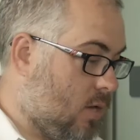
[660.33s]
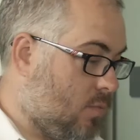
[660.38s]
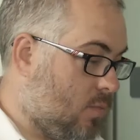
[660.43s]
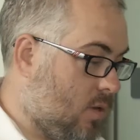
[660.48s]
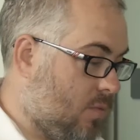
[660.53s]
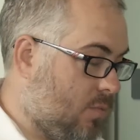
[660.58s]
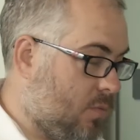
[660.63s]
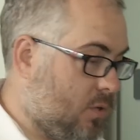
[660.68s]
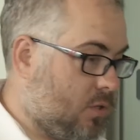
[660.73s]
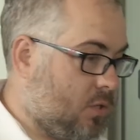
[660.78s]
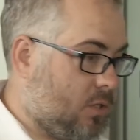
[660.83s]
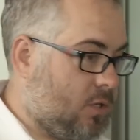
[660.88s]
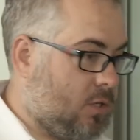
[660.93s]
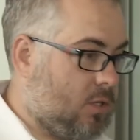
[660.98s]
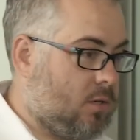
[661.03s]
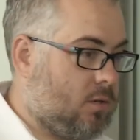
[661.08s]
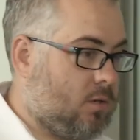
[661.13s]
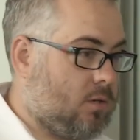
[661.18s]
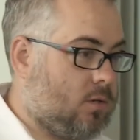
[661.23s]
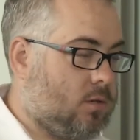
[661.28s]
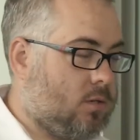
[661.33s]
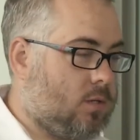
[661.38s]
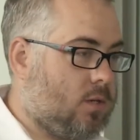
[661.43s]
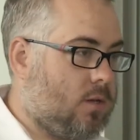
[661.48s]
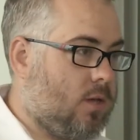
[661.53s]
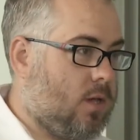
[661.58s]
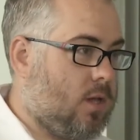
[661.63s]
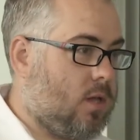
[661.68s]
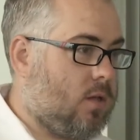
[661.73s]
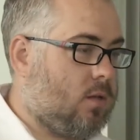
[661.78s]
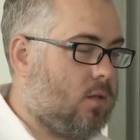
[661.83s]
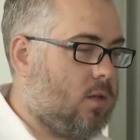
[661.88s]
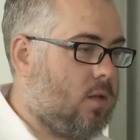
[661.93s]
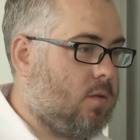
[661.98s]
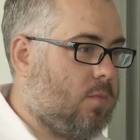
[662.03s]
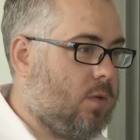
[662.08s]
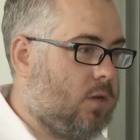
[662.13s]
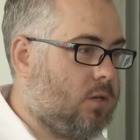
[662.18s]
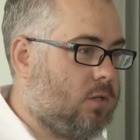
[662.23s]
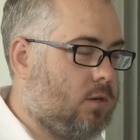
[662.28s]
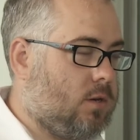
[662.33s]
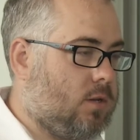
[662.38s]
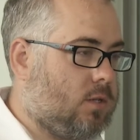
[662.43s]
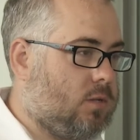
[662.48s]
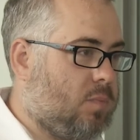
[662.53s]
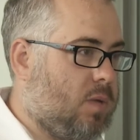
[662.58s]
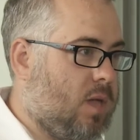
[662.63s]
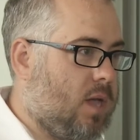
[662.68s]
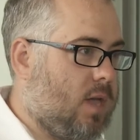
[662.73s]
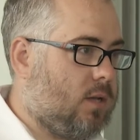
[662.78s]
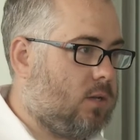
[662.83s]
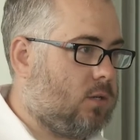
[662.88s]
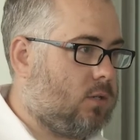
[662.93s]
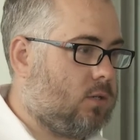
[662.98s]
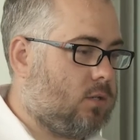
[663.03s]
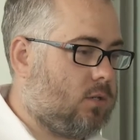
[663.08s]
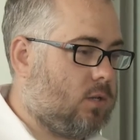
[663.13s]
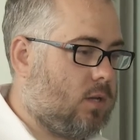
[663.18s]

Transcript: on my machine, so yeah, I'll, I'll make sure it's patched.